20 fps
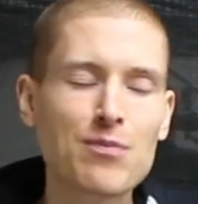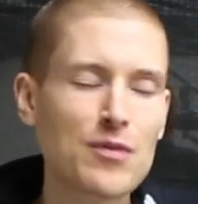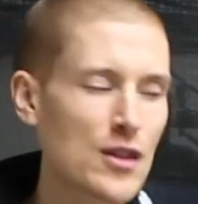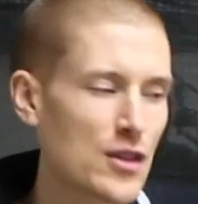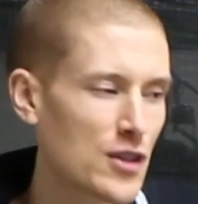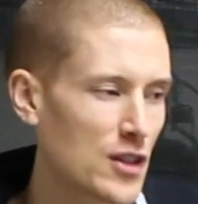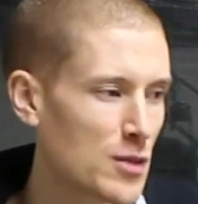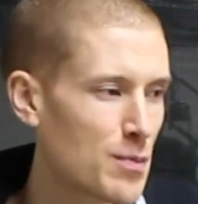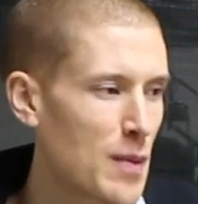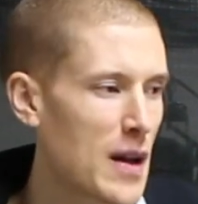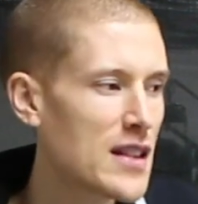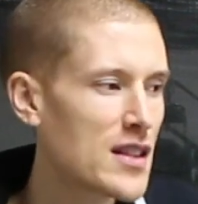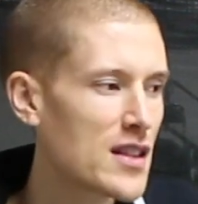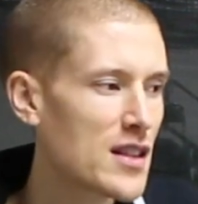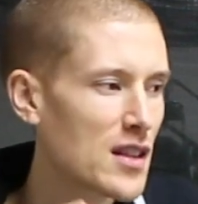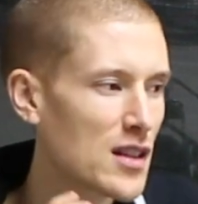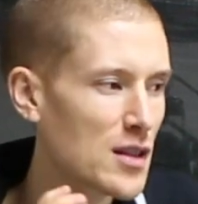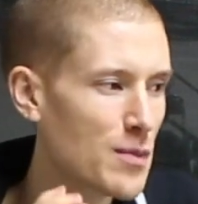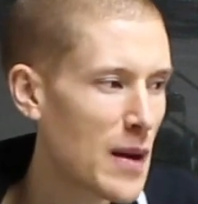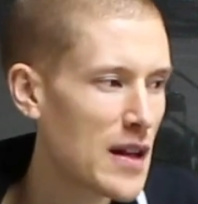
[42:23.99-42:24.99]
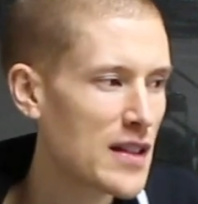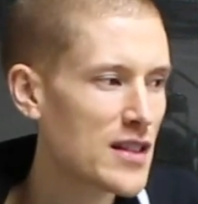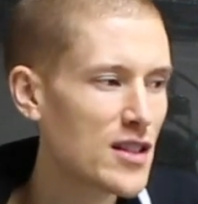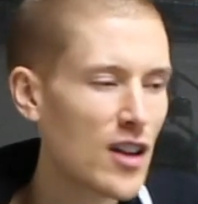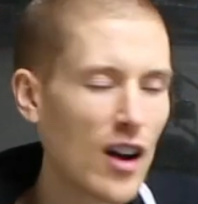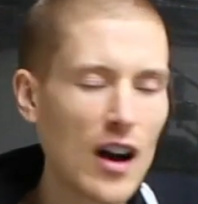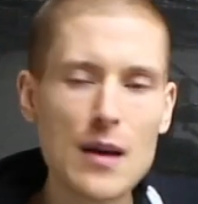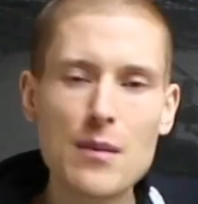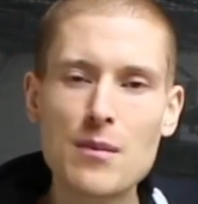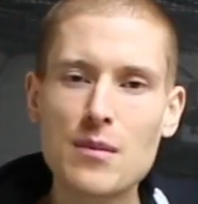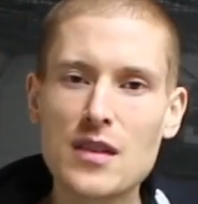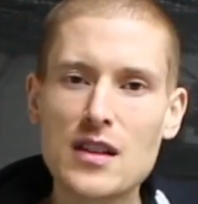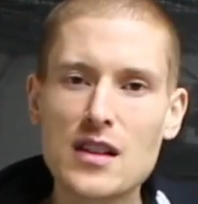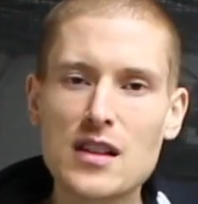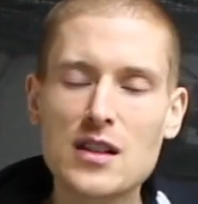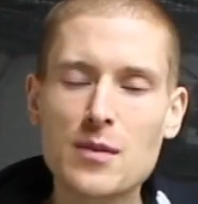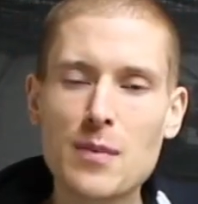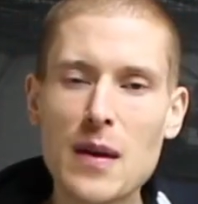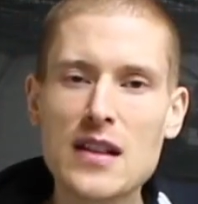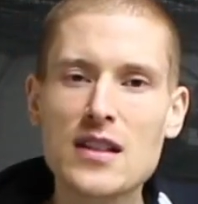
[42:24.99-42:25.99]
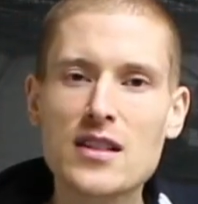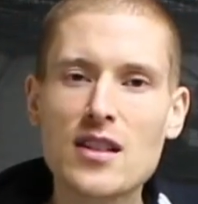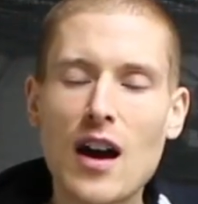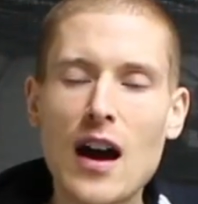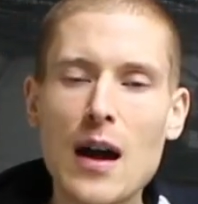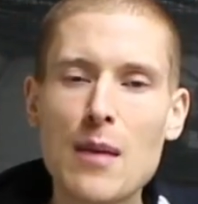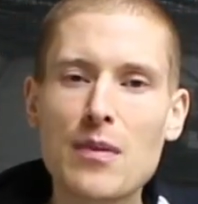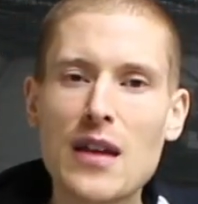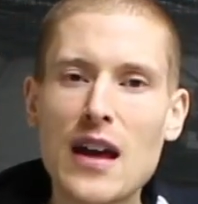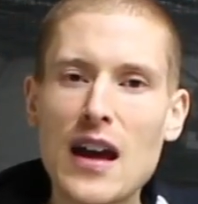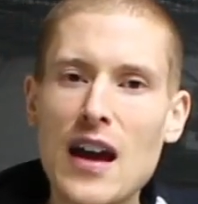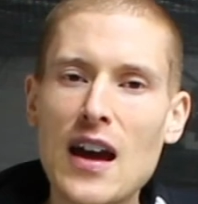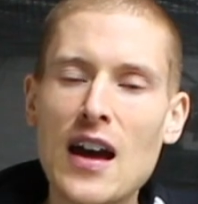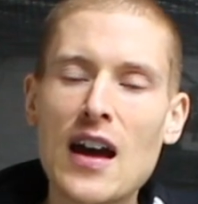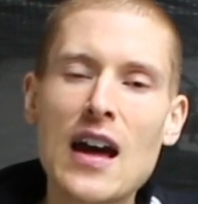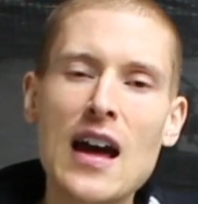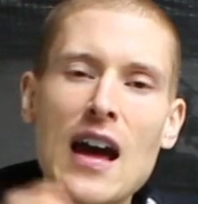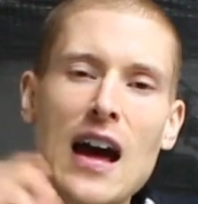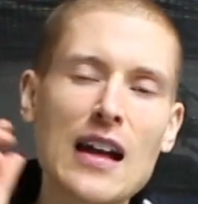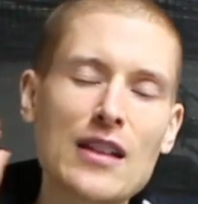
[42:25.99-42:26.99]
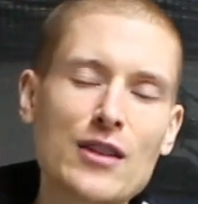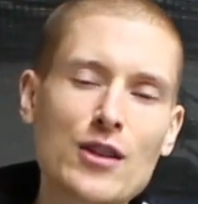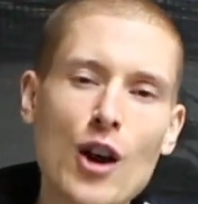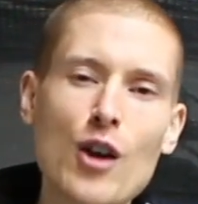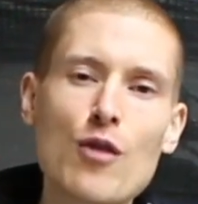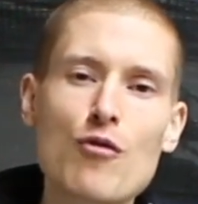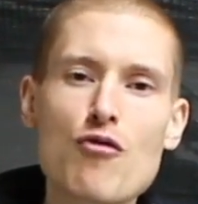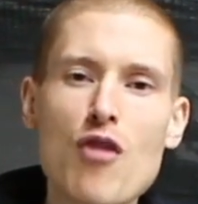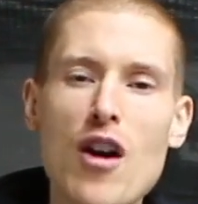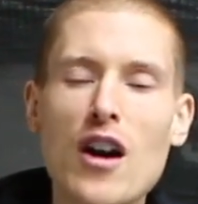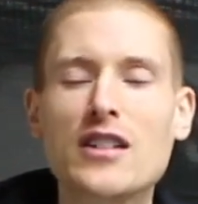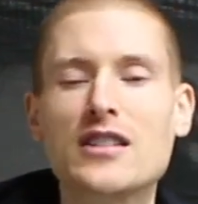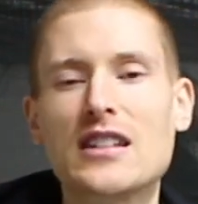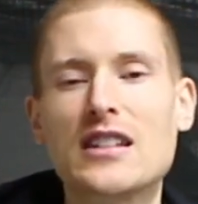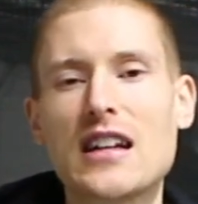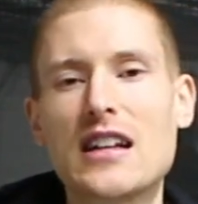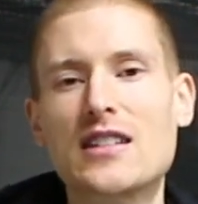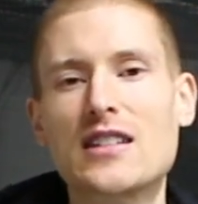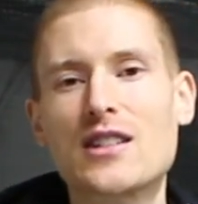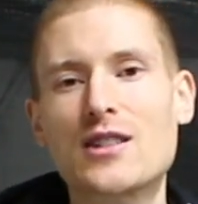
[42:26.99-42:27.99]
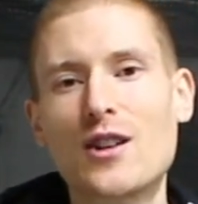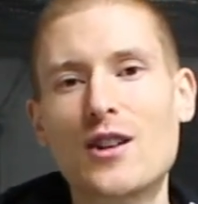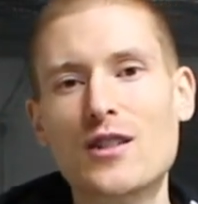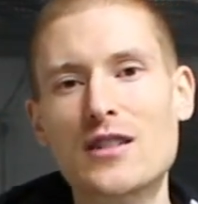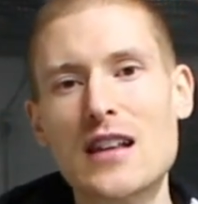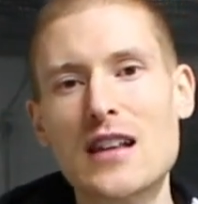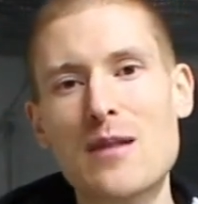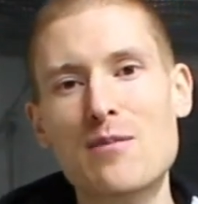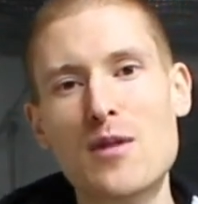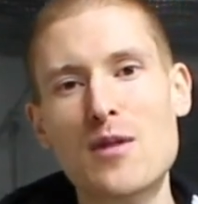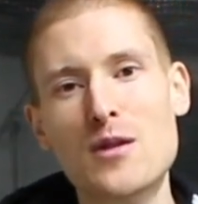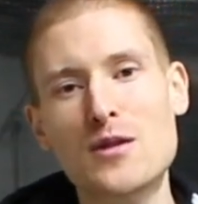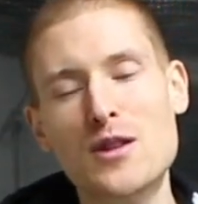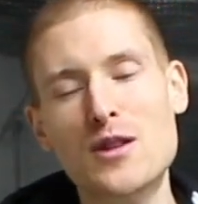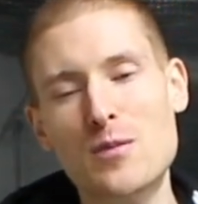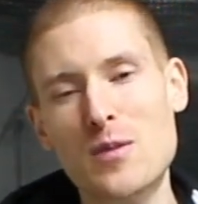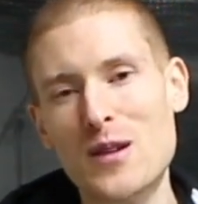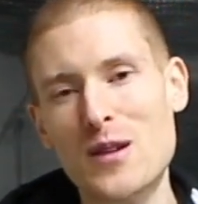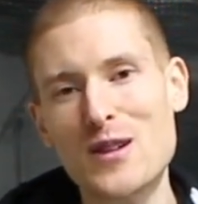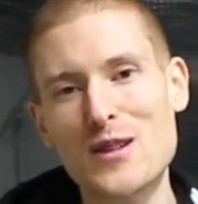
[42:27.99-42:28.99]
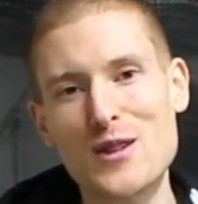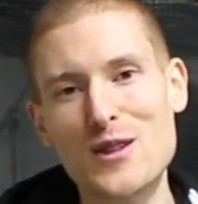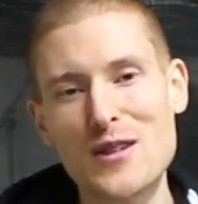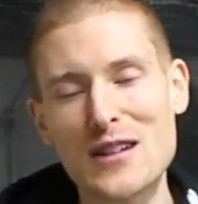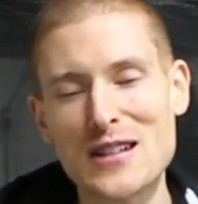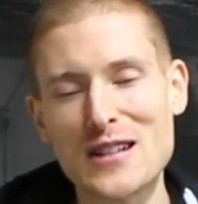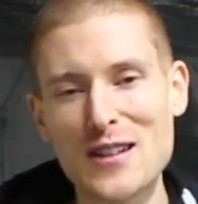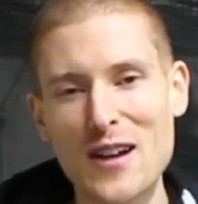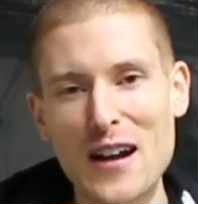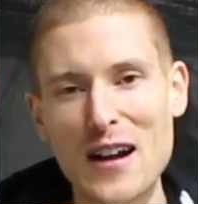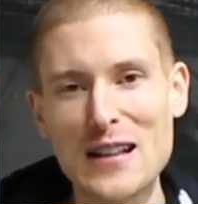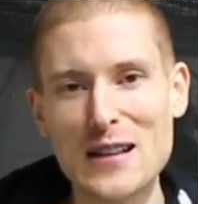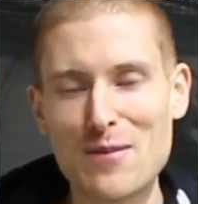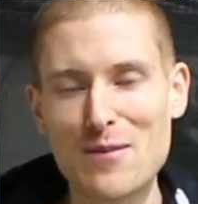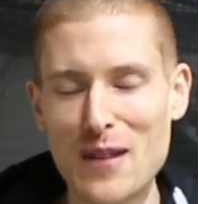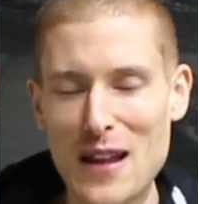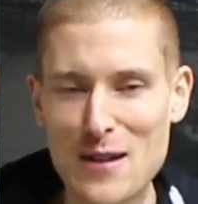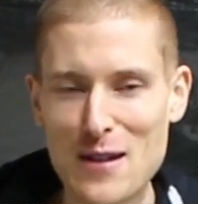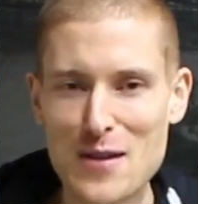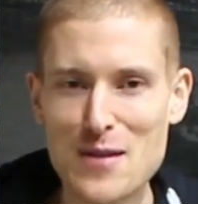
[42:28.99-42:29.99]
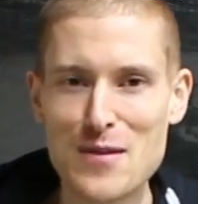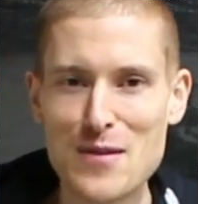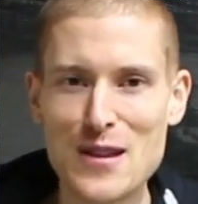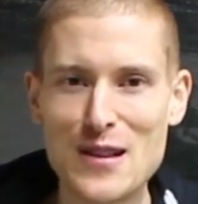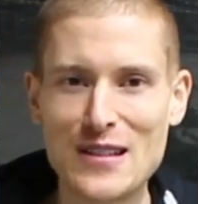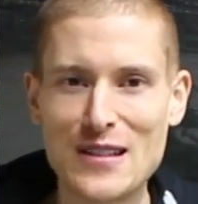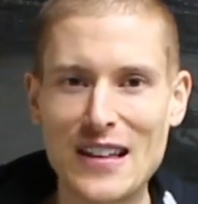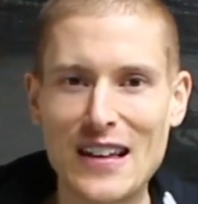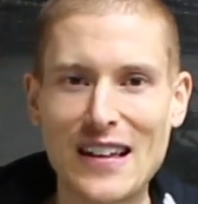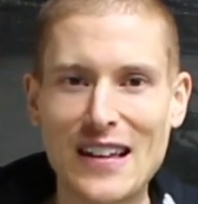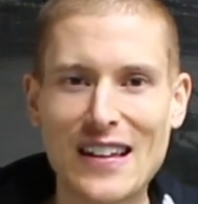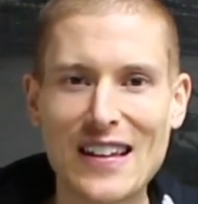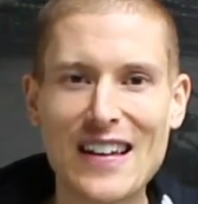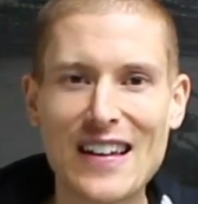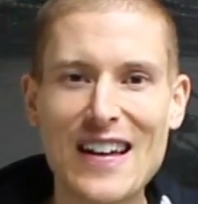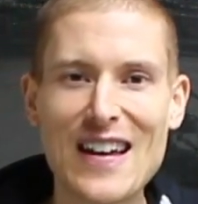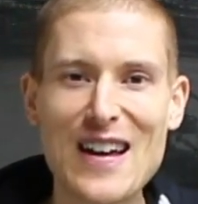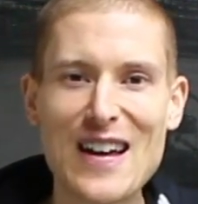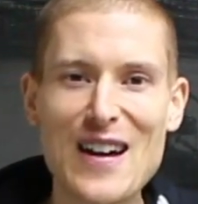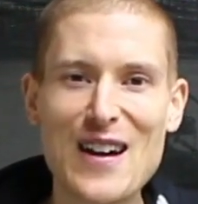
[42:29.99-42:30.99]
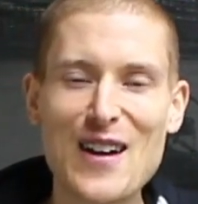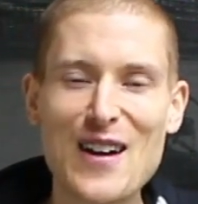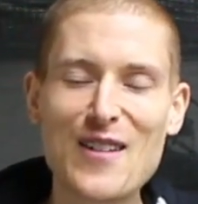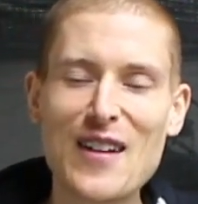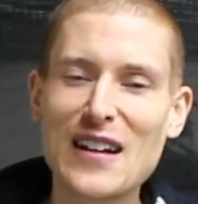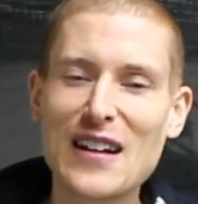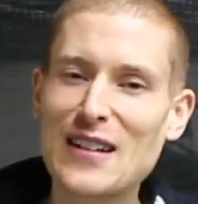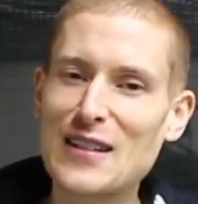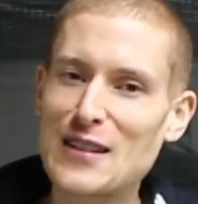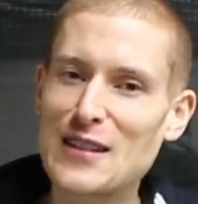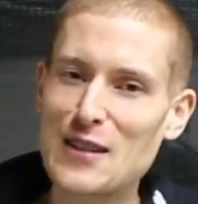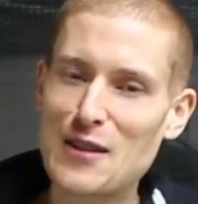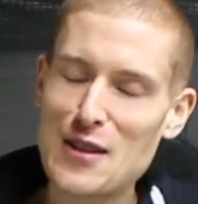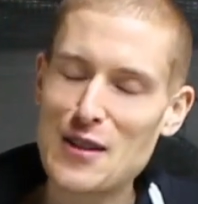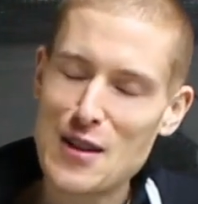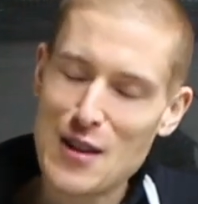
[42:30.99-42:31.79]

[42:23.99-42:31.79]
So spend time there, and don't rush to get to song tempo just because you're excited to play with the music, all right? Because